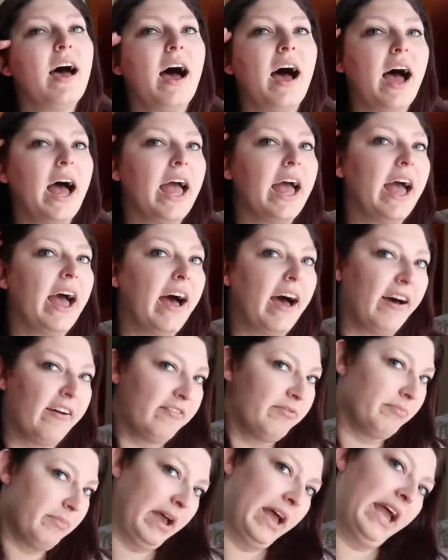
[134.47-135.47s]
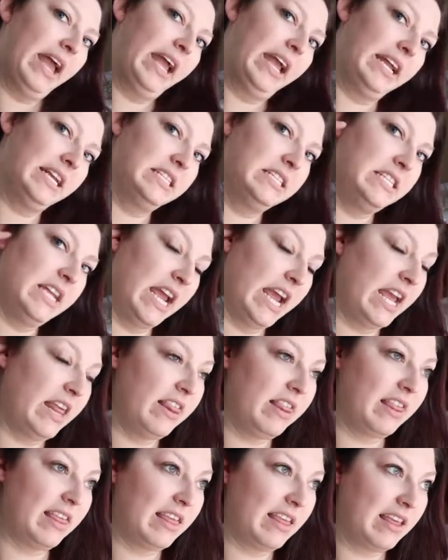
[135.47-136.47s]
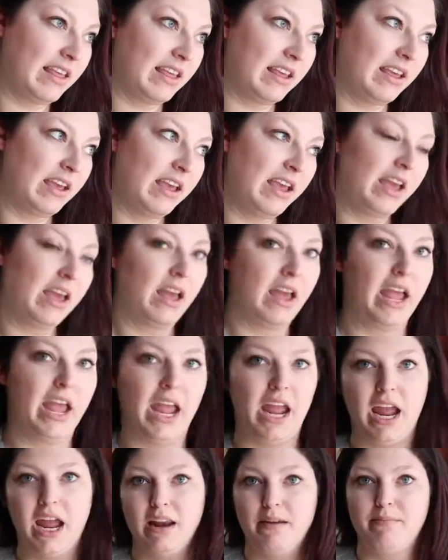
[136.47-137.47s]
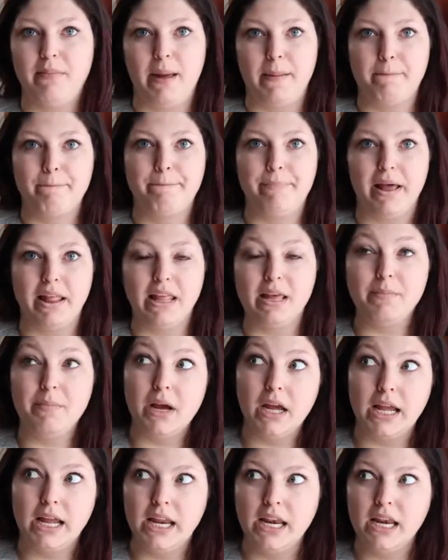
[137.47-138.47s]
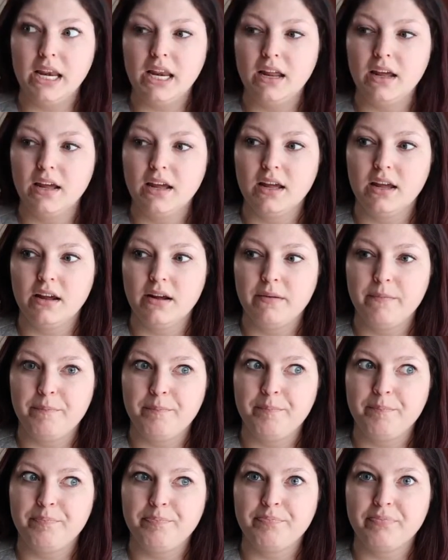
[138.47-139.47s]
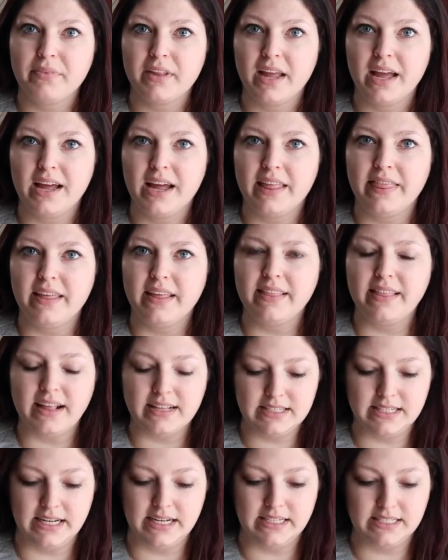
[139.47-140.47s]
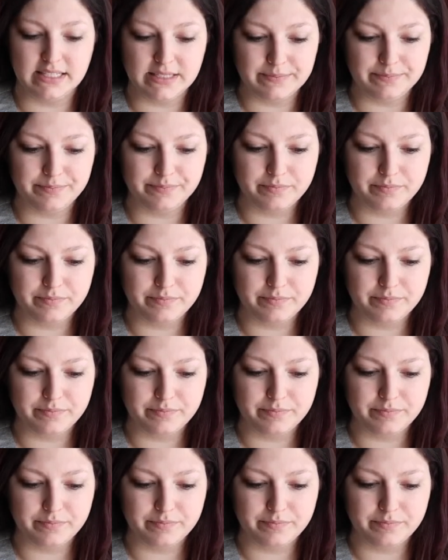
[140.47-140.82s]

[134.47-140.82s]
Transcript: I have my daith and my belly button. I think that's it.